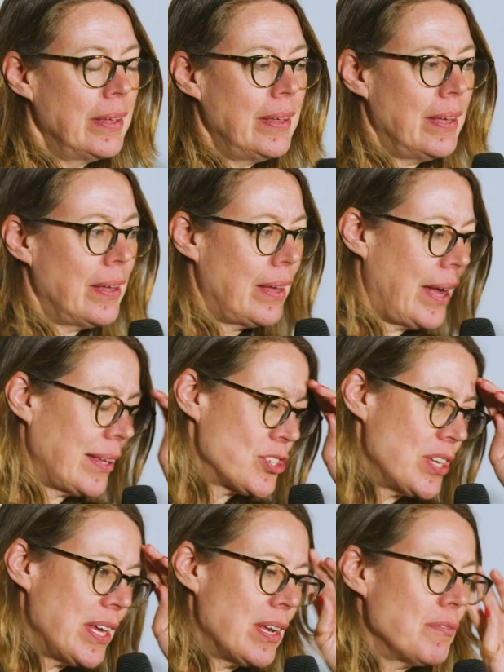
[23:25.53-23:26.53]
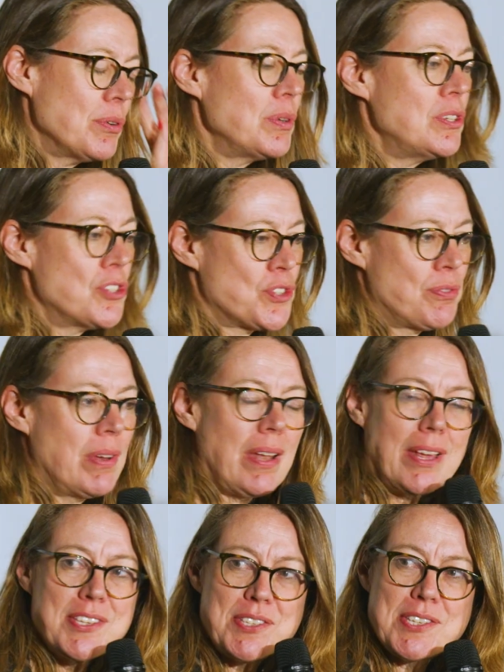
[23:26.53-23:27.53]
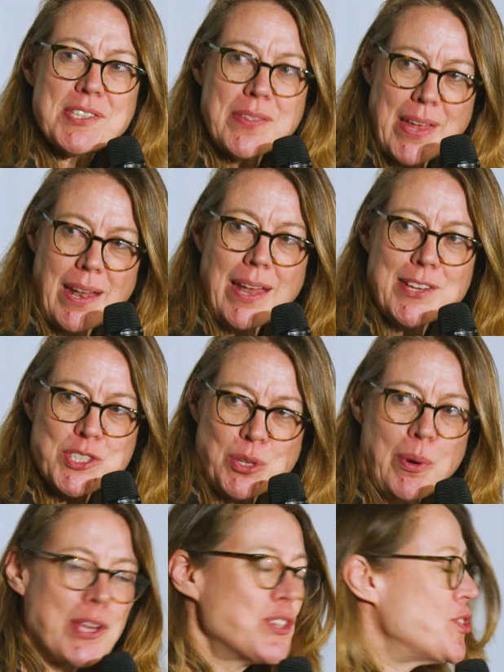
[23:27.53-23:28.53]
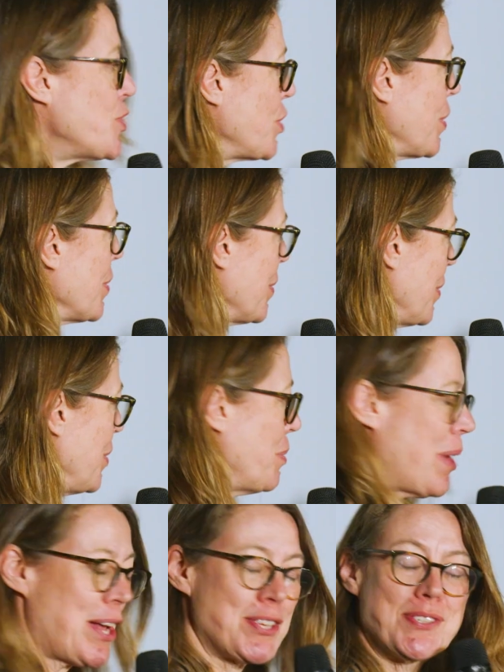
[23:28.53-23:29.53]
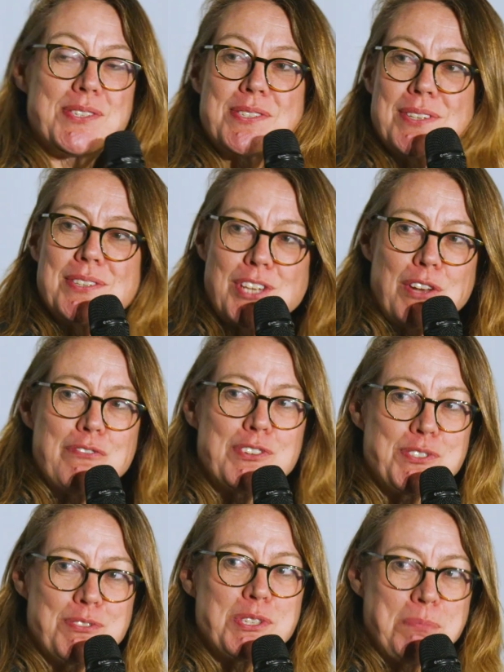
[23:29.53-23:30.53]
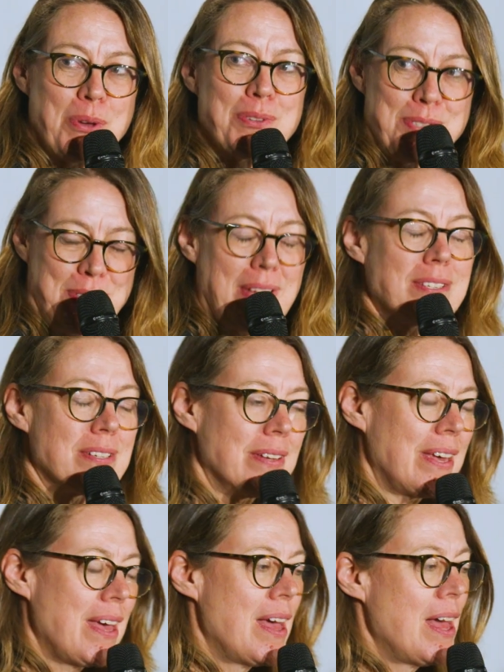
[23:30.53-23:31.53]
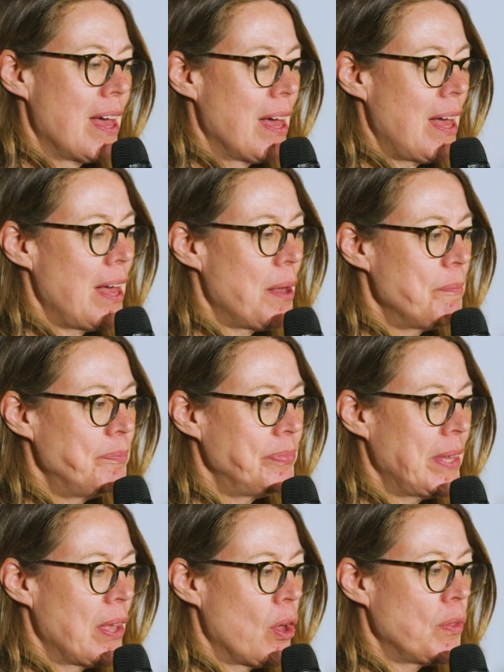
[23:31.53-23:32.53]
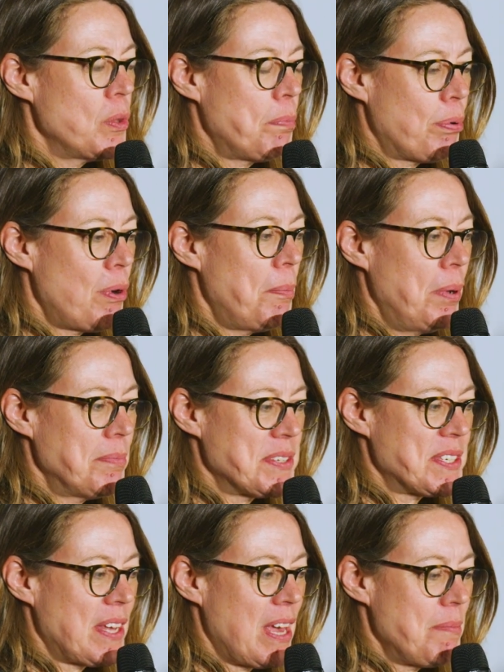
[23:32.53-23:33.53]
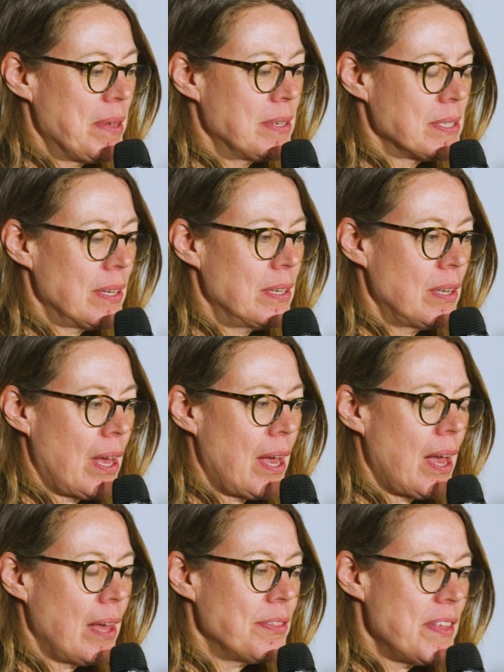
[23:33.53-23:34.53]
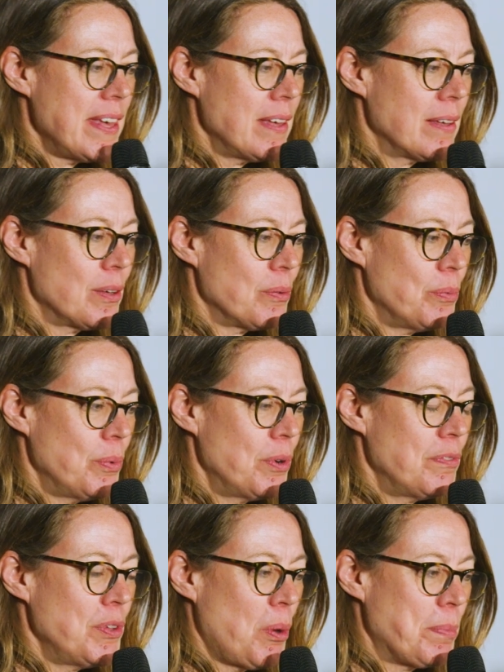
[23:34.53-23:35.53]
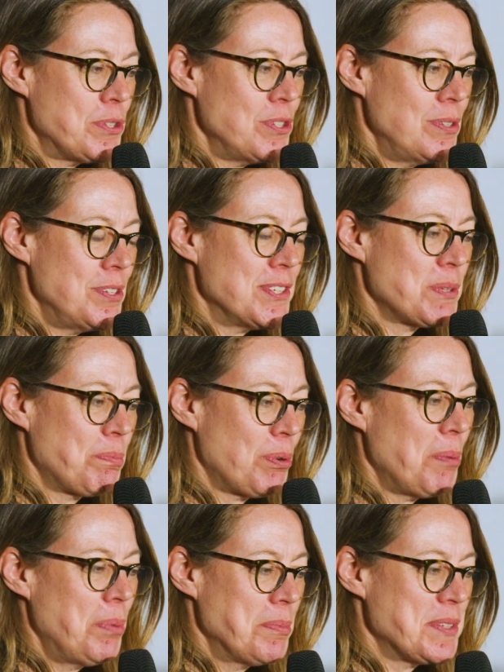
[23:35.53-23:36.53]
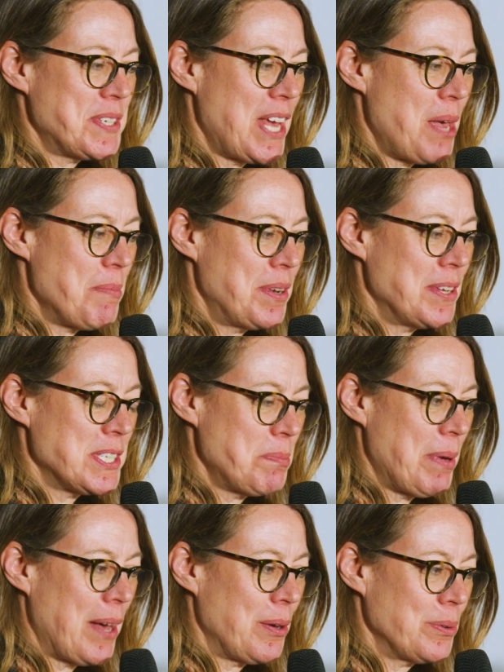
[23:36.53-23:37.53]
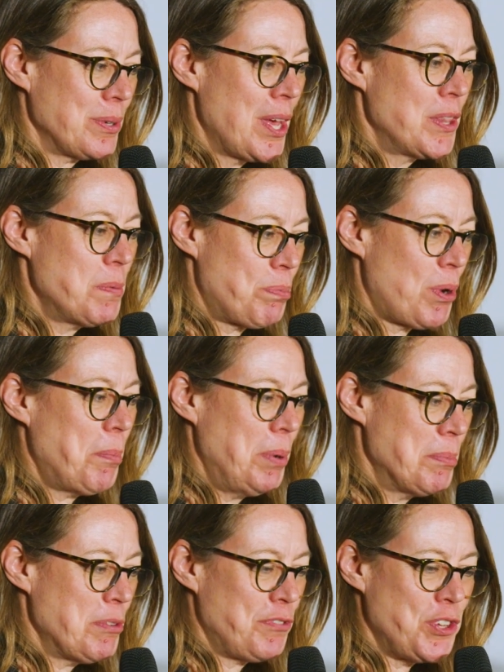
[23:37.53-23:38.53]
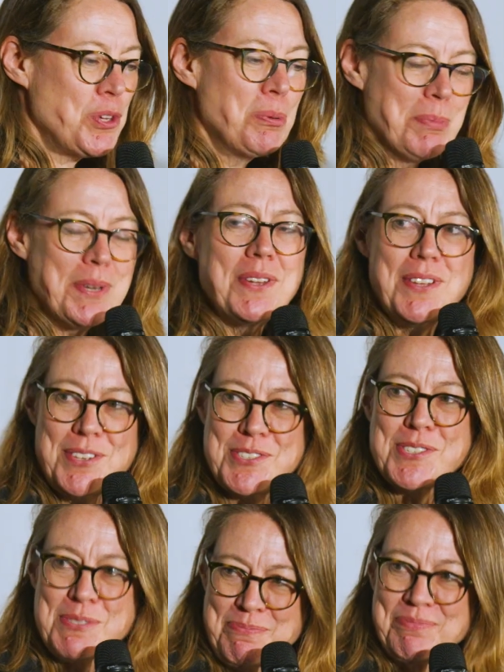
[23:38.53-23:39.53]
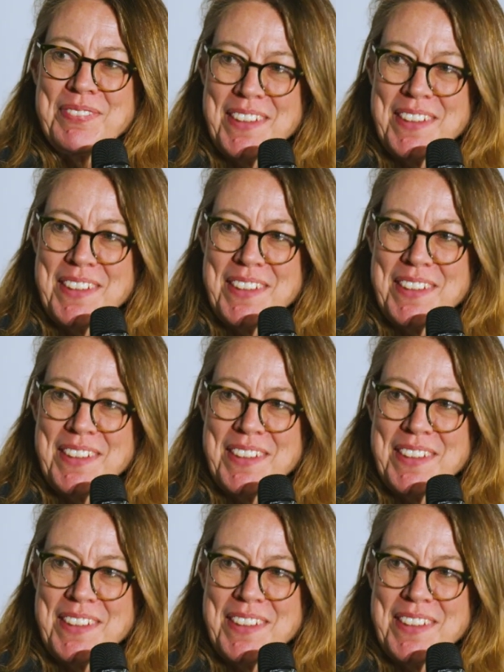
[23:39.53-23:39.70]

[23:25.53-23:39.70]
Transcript: Yeah, actually, and I've only just realized this in that last question you asked and Jennifer's response, actually, on the problem statement. And I think one of the opportunities, the problem statement is about the problem of humanness.